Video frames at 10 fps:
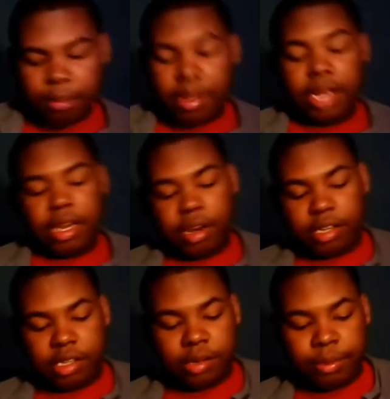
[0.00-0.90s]
But
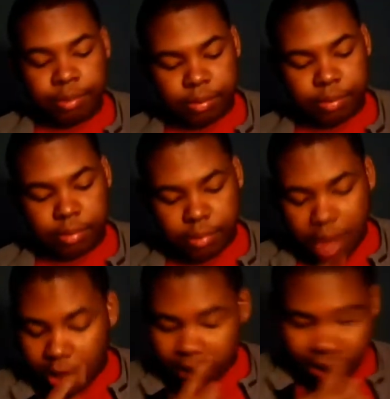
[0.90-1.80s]
there's some
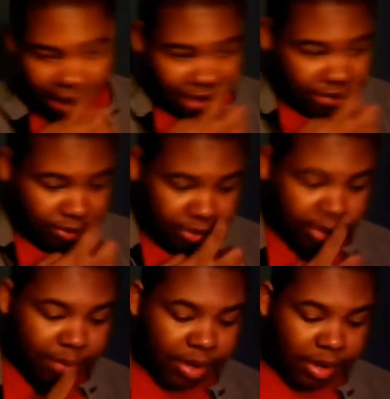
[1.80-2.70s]
other things for
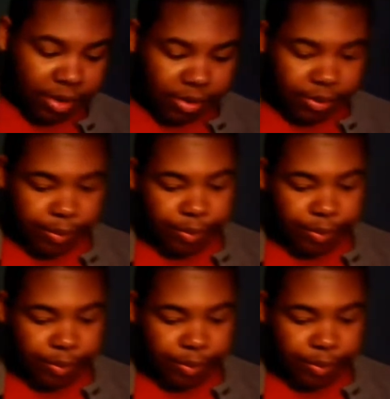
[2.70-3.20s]
some of these.